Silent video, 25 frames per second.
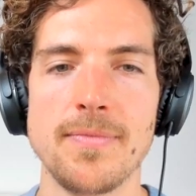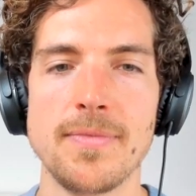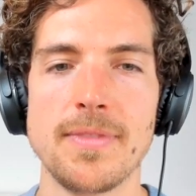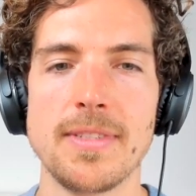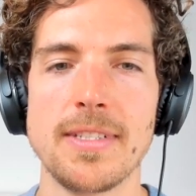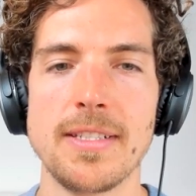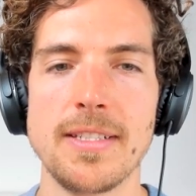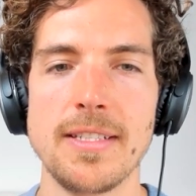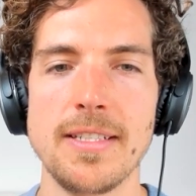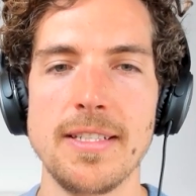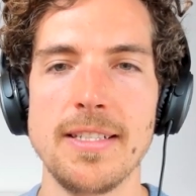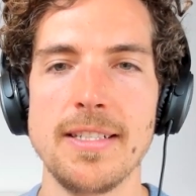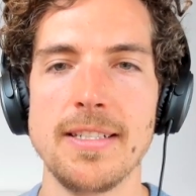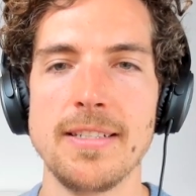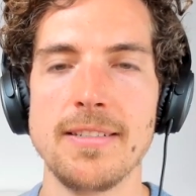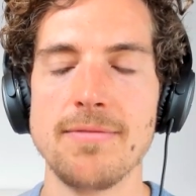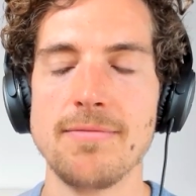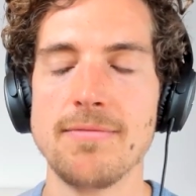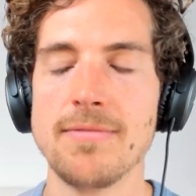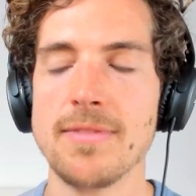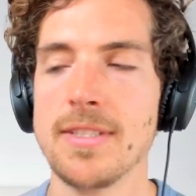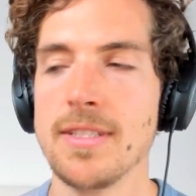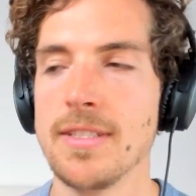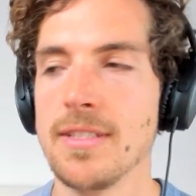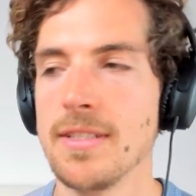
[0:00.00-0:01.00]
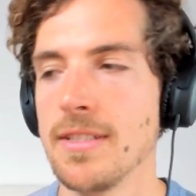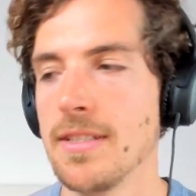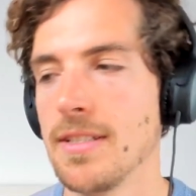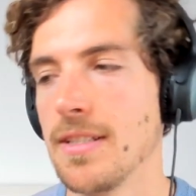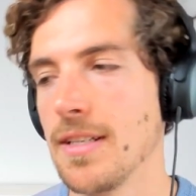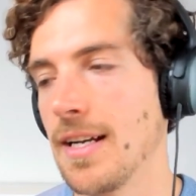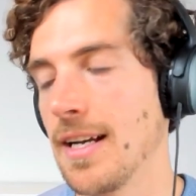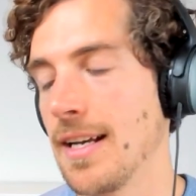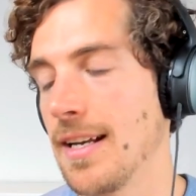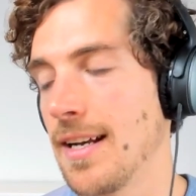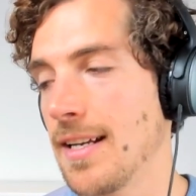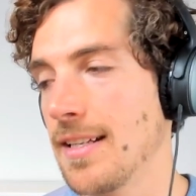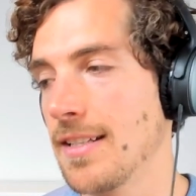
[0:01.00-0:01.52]
Yeah,
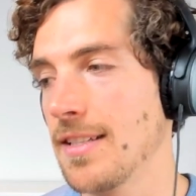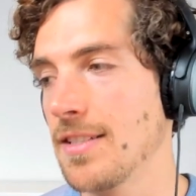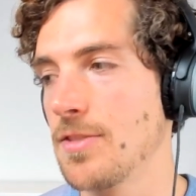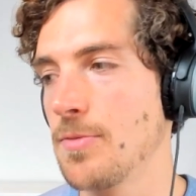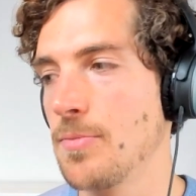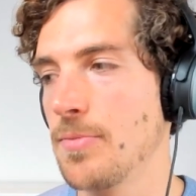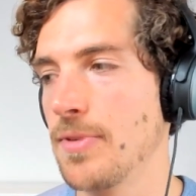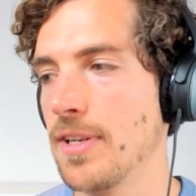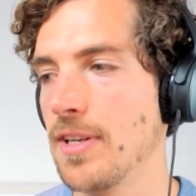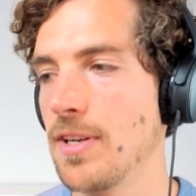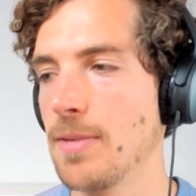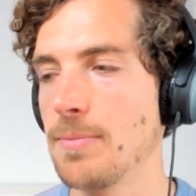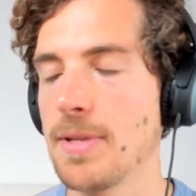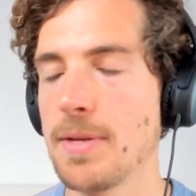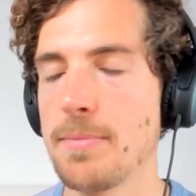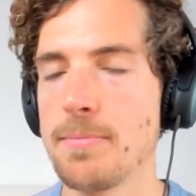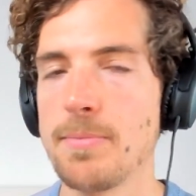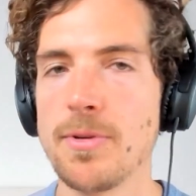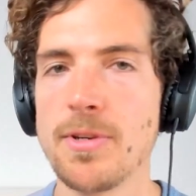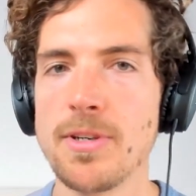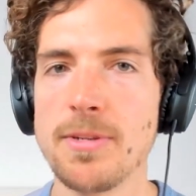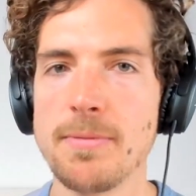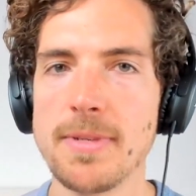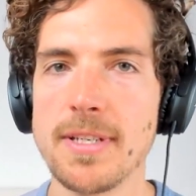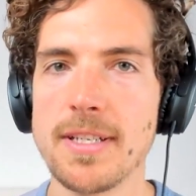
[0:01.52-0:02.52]
I like that you bring up that point,